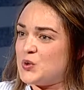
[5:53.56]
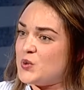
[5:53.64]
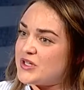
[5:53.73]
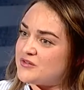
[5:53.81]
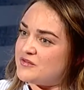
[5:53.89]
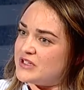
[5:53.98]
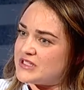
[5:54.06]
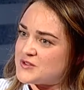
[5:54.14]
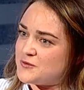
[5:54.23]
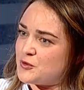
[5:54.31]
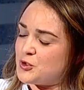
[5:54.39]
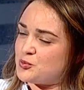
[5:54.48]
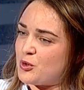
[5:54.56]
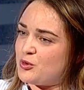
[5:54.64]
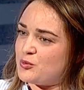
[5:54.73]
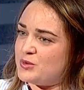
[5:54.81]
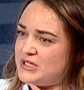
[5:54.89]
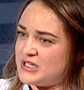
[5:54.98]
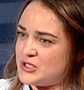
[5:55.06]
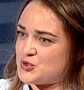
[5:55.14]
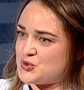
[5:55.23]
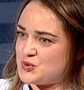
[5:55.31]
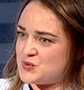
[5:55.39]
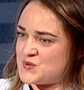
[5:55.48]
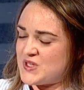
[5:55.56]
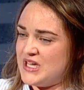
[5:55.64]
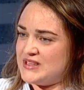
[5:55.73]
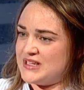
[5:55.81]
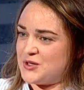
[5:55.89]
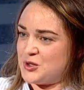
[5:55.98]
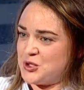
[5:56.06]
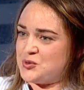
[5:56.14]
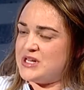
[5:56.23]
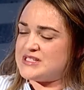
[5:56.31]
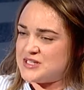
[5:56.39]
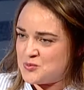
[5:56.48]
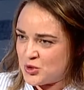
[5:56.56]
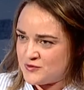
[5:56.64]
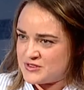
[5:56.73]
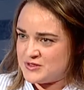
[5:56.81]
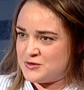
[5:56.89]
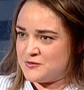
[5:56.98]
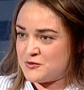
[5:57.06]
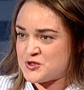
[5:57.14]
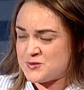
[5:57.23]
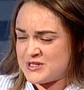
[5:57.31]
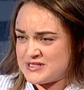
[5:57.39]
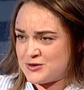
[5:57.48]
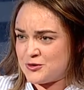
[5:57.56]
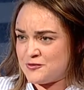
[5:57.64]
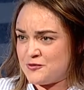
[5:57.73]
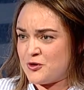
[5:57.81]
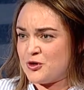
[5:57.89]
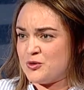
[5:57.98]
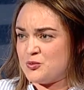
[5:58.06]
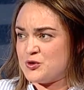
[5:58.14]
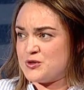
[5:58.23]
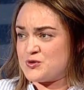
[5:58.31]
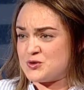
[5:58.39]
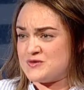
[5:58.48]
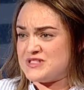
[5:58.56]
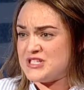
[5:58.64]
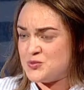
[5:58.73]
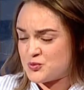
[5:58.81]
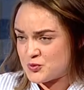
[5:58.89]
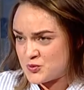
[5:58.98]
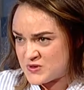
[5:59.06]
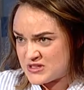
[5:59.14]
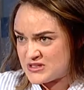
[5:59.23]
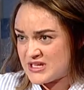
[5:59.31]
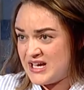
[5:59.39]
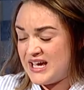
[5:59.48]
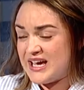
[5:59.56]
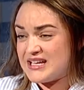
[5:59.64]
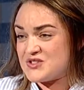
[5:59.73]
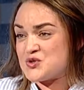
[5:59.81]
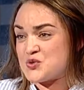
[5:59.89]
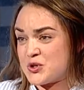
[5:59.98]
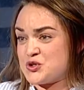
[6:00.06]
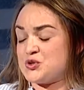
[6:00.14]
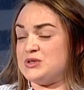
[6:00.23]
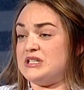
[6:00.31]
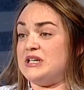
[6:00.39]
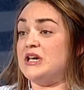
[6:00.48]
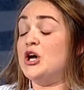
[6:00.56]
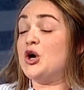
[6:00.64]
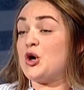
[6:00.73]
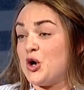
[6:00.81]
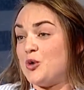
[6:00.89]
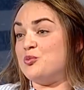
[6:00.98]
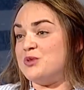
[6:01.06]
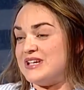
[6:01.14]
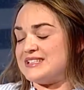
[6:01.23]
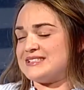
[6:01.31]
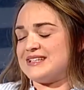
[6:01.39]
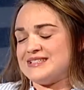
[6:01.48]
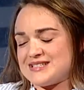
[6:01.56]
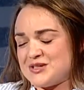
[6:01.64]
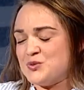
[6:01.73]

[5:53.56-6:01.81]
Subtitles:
quick fix for probably issues that are creating poverty in the first place, that are far more sort of deep-rooted and structurally complex. And